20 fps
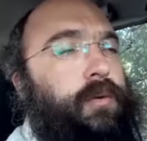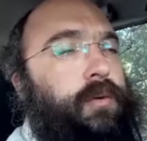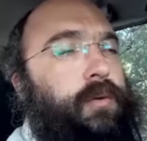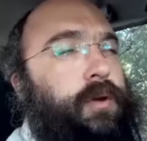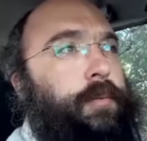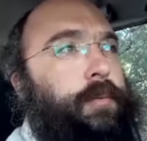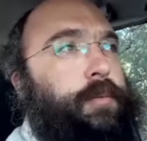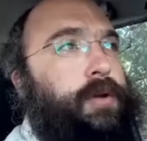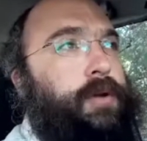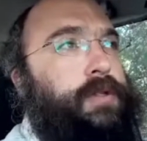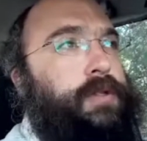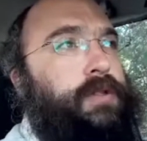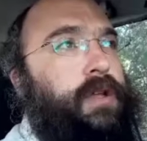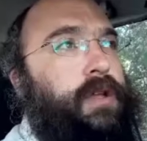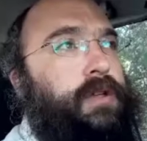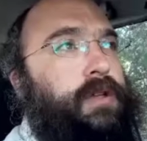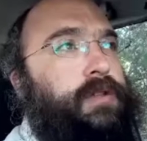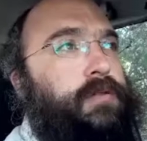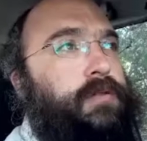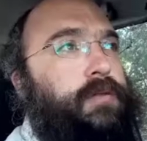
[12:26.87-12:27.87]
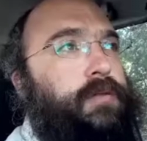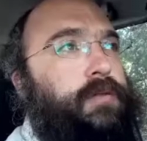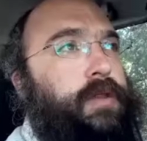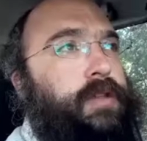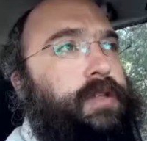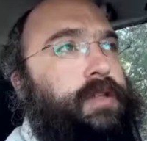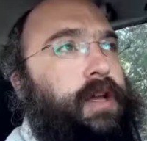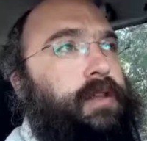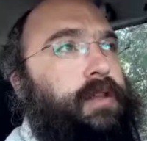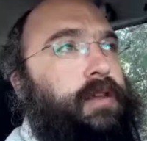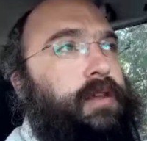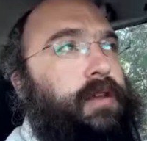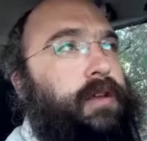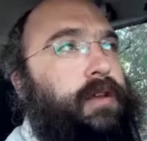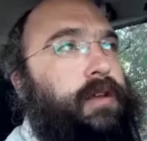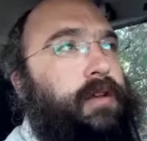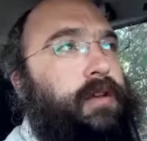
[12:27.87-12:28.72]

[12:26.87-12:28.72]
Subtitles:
when a person does this with a tzaddik.